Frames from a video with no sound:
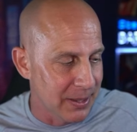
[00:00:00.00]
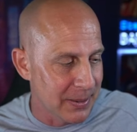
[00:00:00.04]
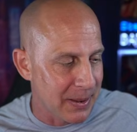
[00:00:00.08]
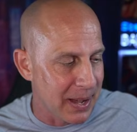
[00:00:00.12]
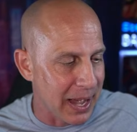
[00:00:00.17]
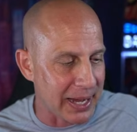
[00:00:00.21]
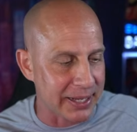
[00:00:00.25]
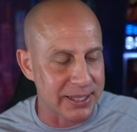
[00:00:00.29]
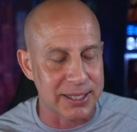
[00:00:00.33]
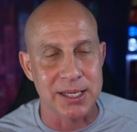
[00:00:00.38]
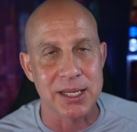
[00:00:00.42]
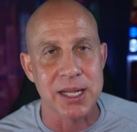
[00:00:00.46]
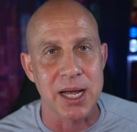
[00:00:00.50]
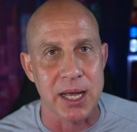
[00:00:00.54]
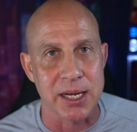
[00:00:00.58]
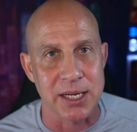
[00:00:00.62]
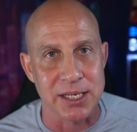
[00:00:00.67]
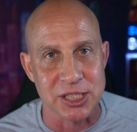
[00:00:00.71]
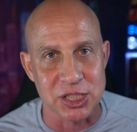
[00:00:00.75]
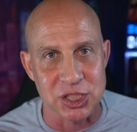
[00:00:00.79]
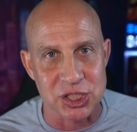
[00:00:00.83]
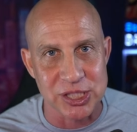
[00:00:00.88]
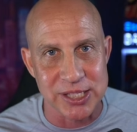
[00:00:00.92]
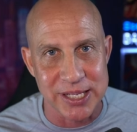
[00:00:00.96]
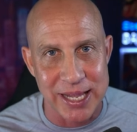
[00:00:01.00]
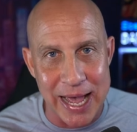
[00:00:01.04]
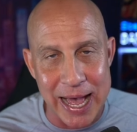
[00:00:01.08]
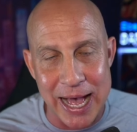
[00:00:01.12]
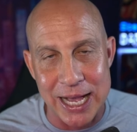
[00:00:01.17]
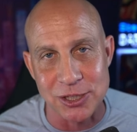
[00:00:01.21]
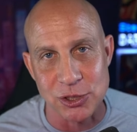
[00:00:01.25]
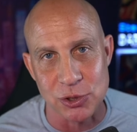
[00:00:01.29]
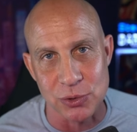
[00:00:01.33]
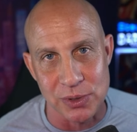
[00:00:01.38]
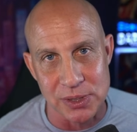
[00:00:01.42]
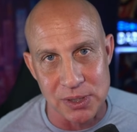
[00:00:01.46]
I can kind of just
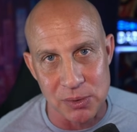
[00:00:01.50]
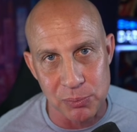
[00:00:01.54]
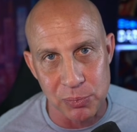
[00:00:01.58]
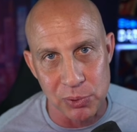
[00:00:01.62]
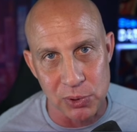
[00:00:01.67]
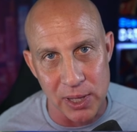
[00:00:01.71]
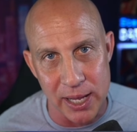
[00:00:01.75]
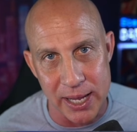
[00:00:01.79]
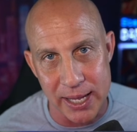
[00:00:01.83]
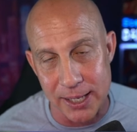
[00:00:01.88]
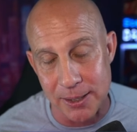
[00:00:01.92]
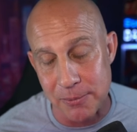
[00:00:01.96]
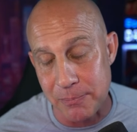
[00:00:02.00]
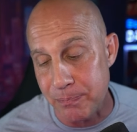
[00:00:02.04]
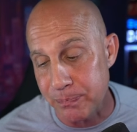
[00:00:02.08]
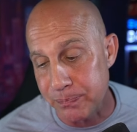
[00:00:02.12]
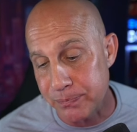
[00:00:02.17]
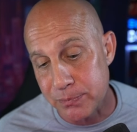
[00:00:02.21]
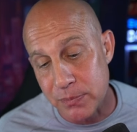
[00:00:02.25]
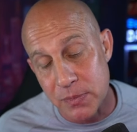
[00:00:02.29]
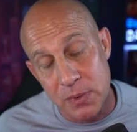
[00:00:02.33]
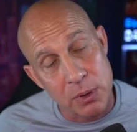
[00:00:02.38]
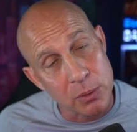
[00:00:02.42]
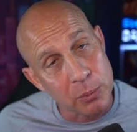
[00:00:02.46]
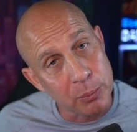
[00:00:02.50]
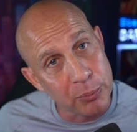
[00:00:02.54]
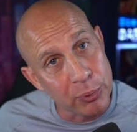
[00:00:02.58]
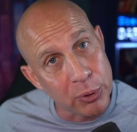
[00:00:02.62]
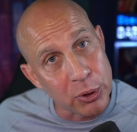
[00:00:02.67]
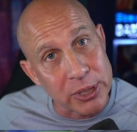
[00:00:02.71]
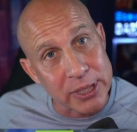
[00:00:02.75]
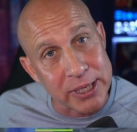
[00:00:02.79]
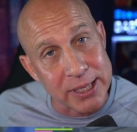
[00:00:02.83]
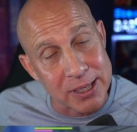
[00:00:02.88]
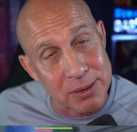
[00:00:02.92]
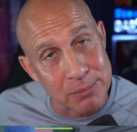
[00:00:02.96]
casually play it,
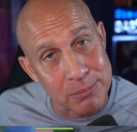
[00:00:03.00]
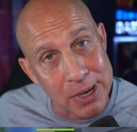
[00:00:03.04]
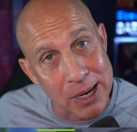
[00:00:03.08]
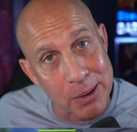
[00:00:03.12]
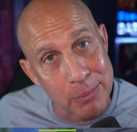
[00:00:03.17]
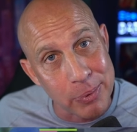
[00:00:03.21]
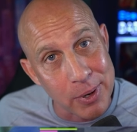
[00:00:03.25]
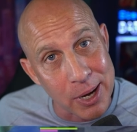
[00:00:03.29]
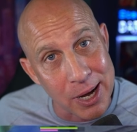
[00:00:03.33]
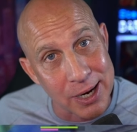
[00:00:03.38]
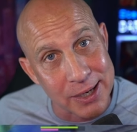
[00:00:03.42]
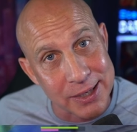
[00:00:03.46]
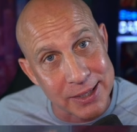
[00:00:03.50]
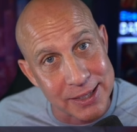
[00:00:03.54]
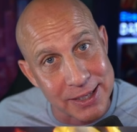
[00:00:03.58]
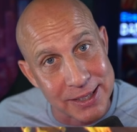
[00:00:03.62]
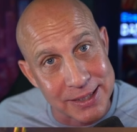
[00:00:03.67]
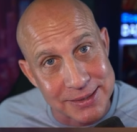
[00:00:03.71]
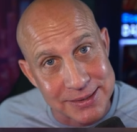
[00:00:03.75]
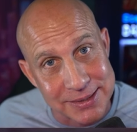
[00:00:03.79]
put it in my pocket at